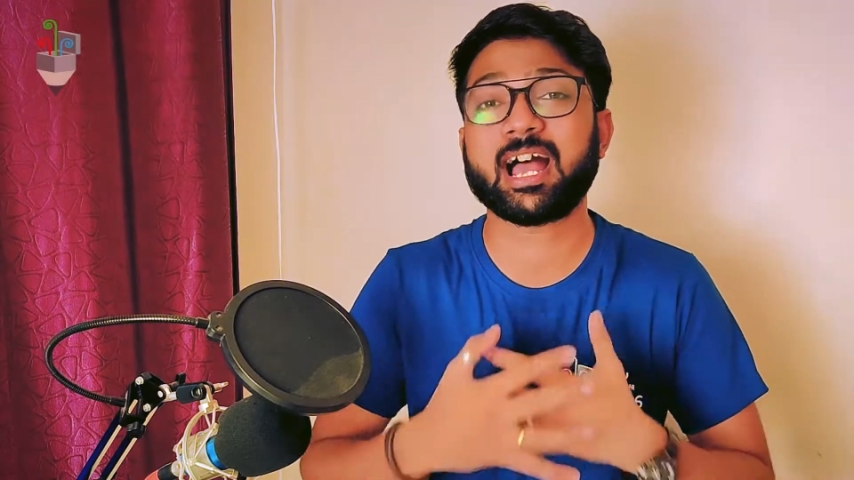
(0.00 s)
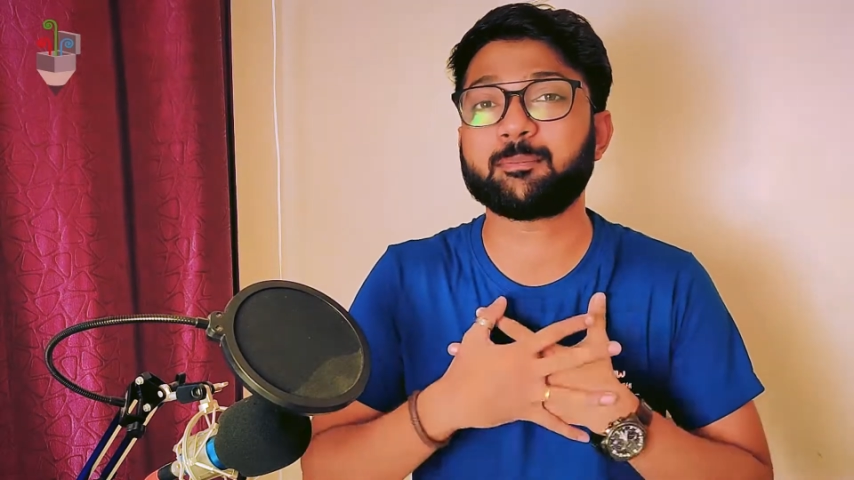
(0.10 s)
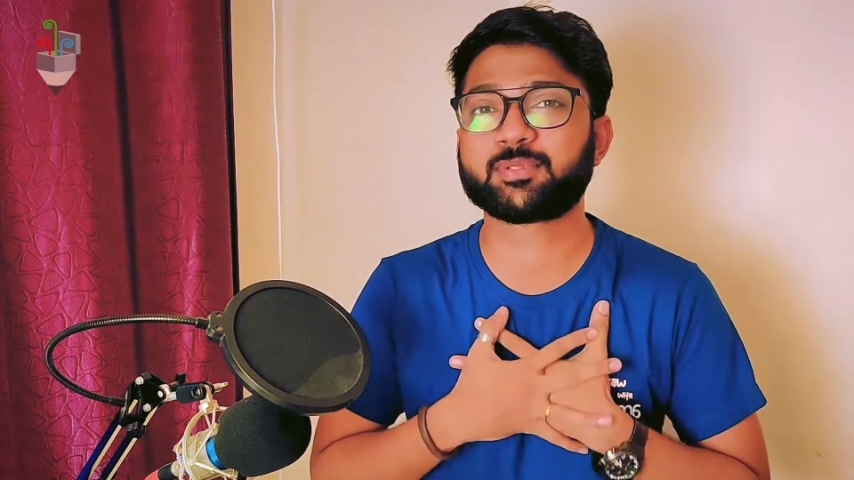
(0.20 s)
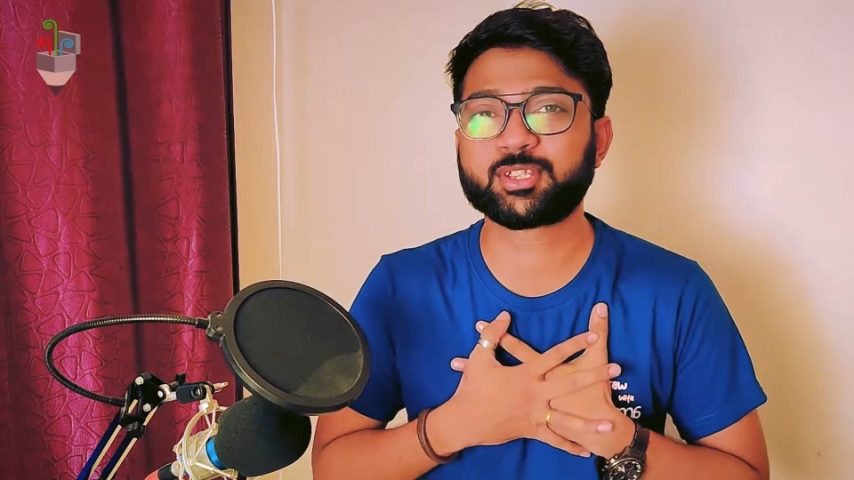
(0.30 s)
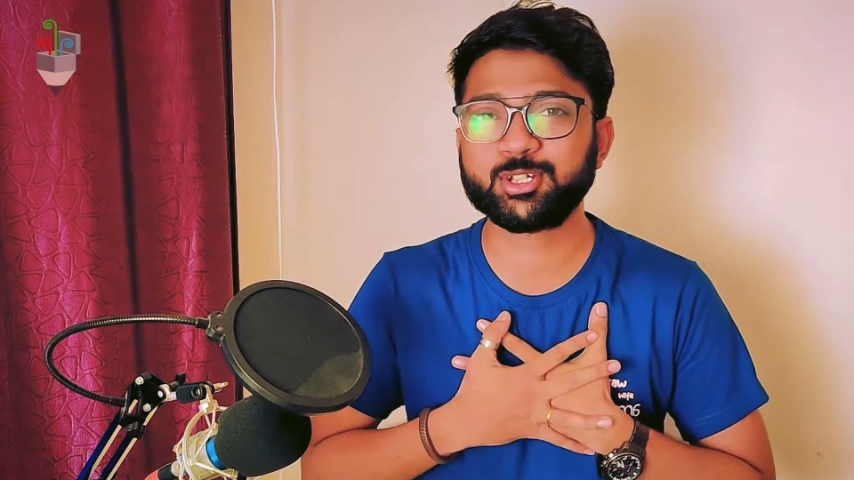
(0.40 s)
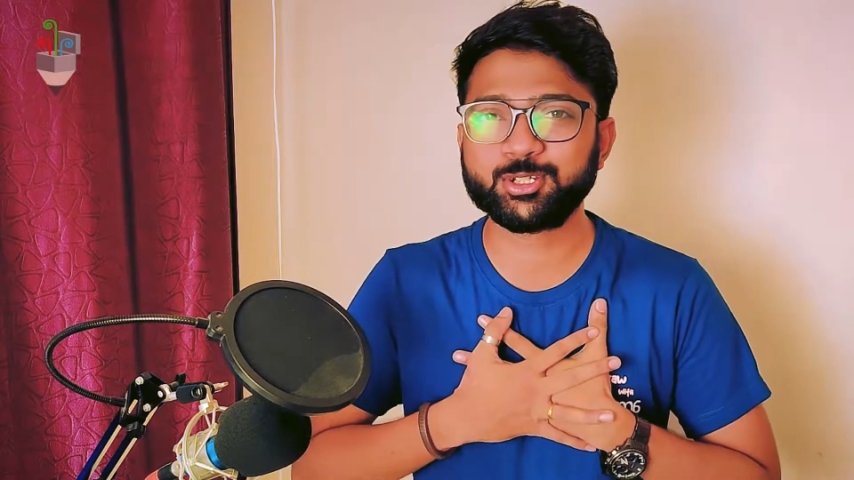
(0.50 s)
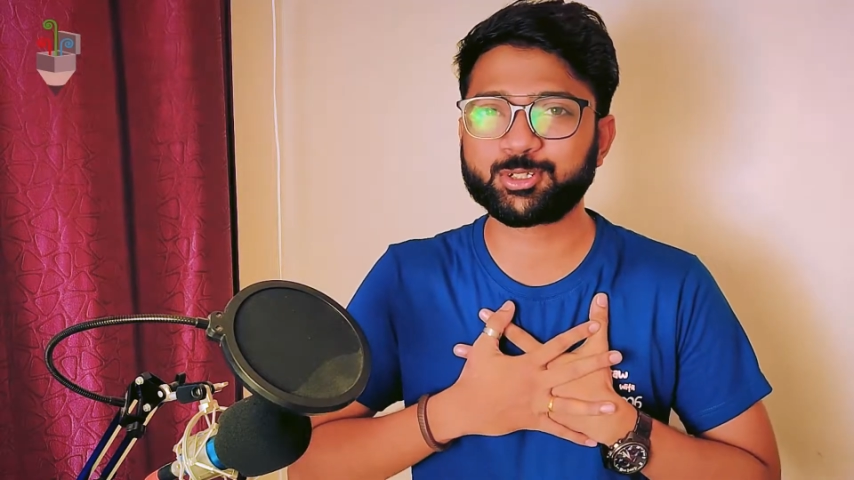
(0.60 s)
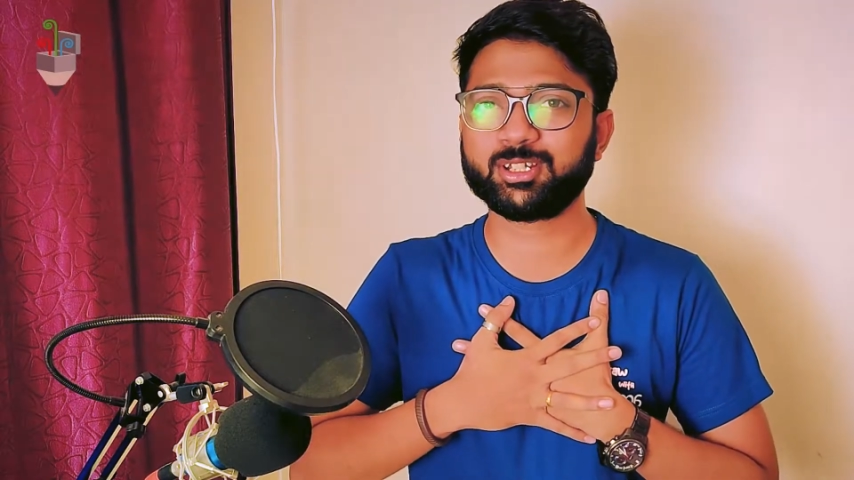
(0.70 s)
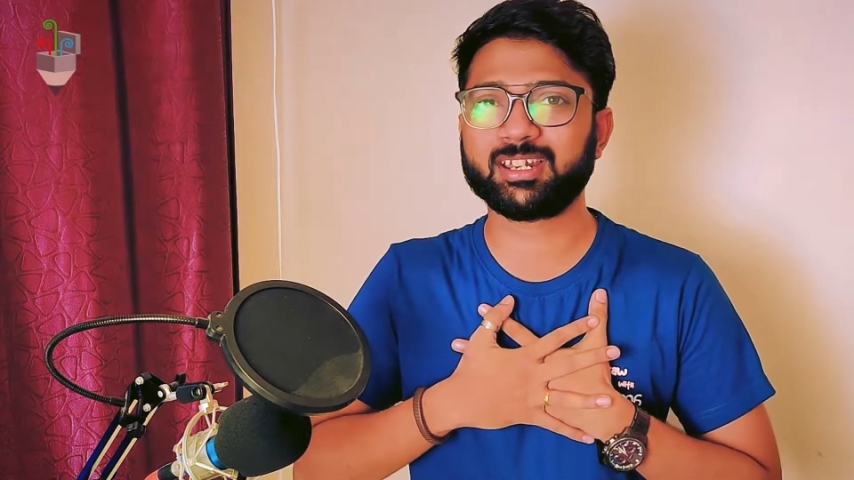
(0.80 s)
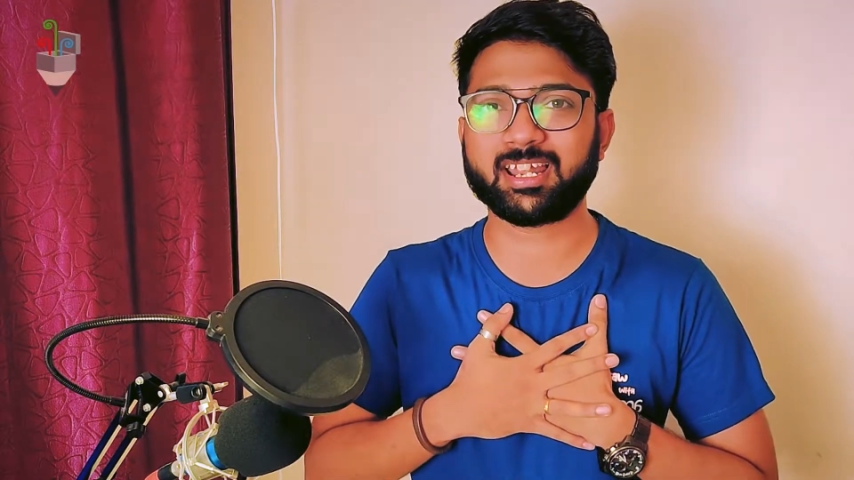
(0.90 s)

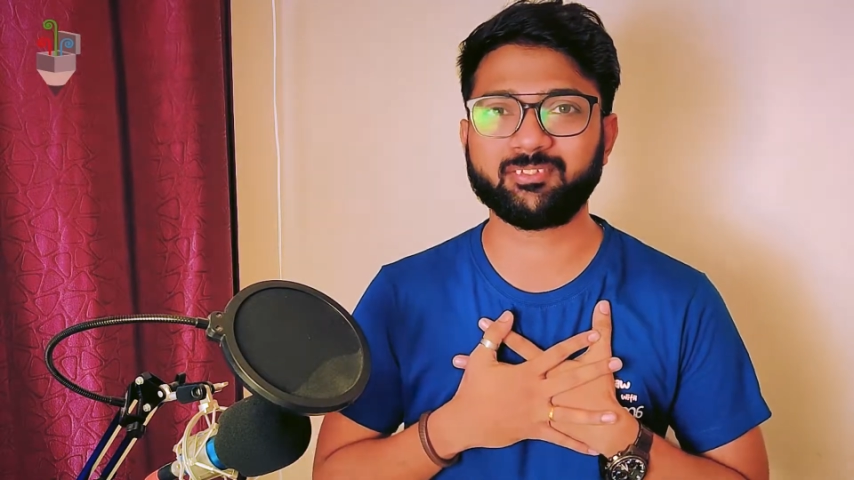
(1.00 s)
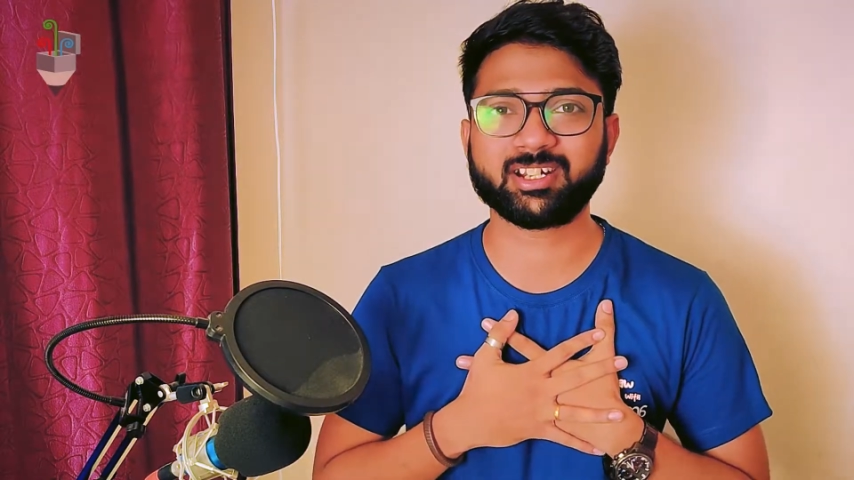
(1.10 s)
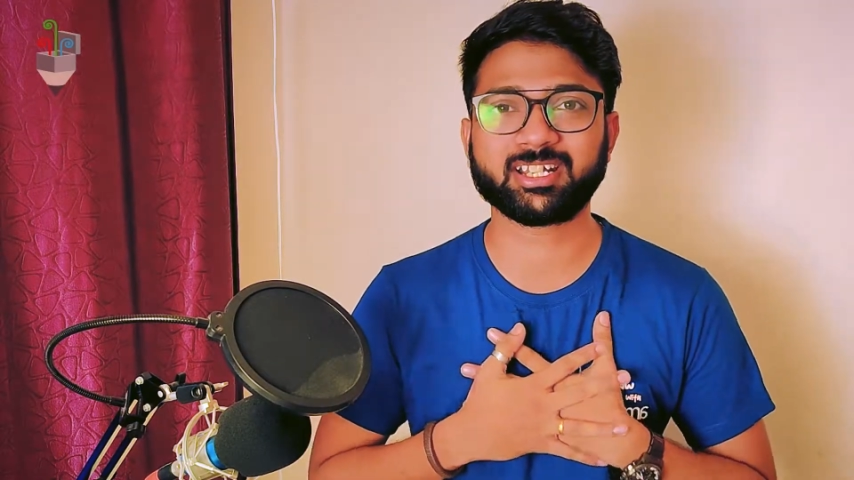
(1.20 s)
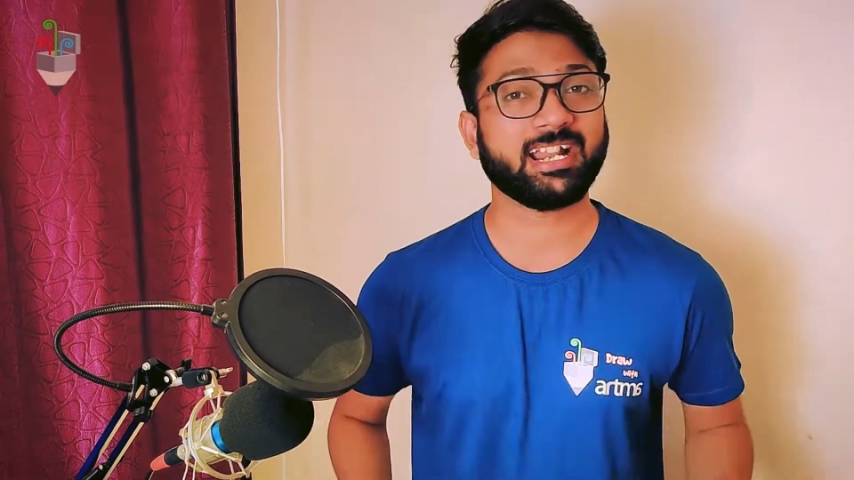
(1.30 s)
absolutely love it.